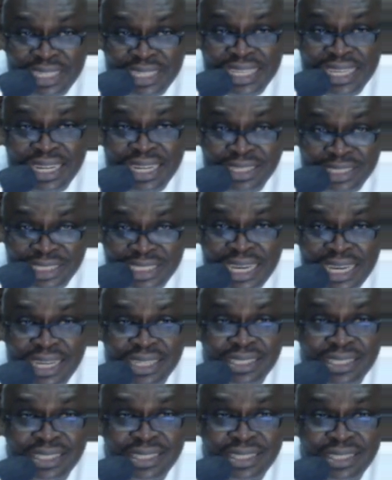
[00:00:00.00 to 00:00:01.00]
girl
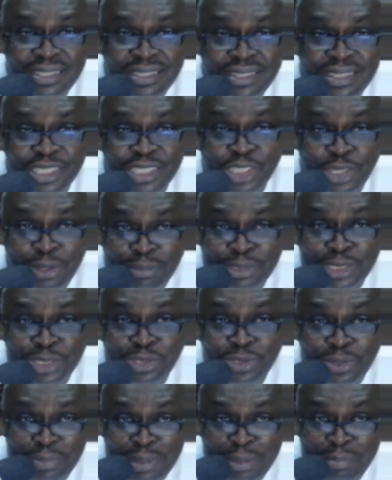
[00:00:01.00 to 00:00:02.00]
child. is something
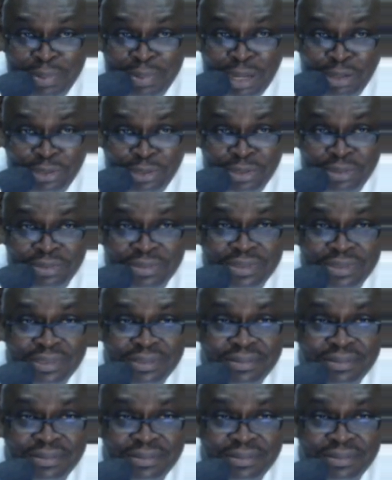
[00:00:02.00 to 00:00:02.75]
to be proud of.